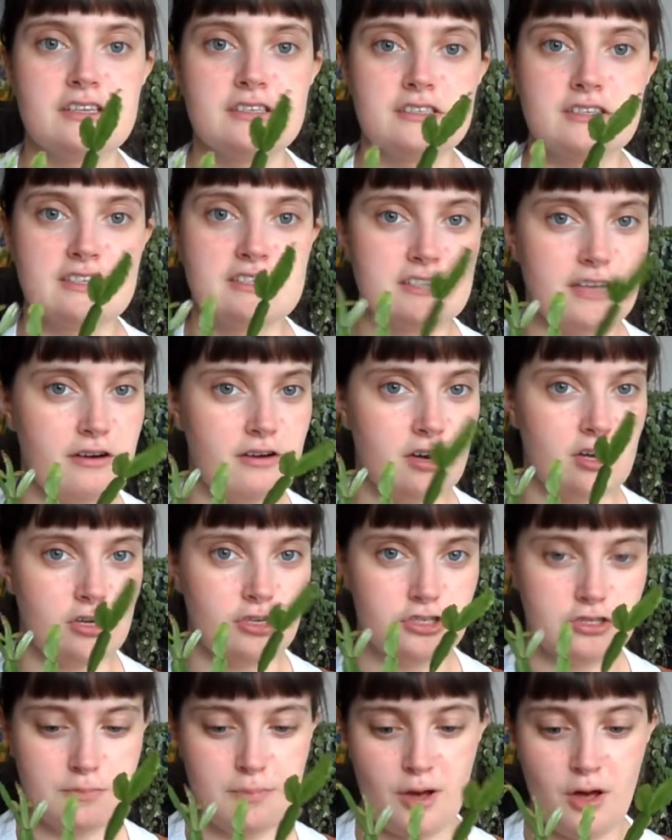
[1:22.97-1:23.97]
it into this
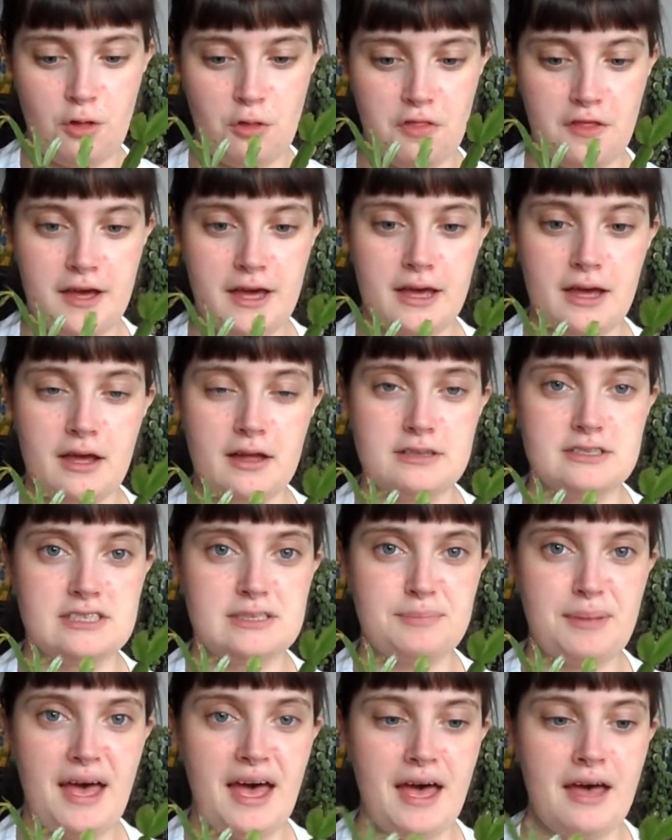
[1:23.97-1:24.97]
terracotta pot that I had
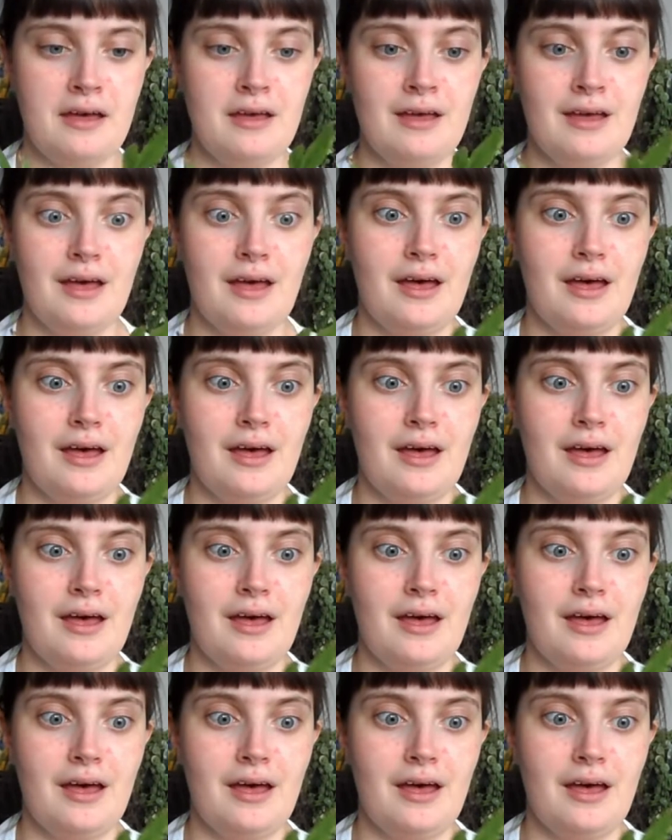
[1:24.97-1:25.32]
spare,